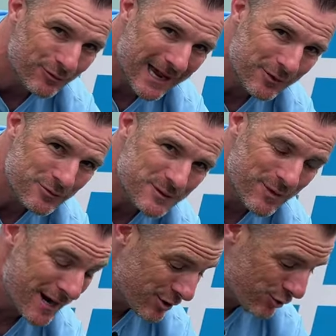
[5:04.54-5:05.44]
ankle
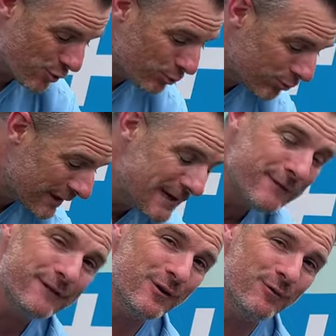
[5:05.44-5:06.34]
sprain, you'll really
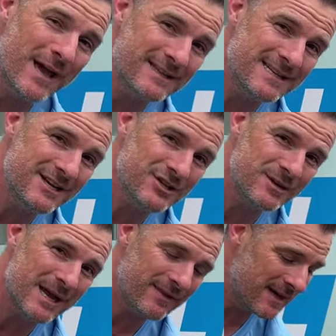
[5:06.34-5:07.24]
feel that tension
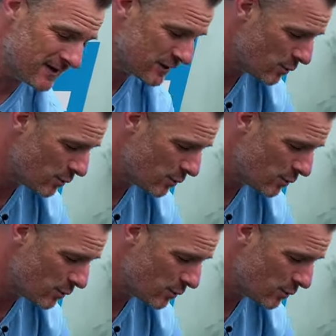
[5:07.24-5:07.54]
out there. So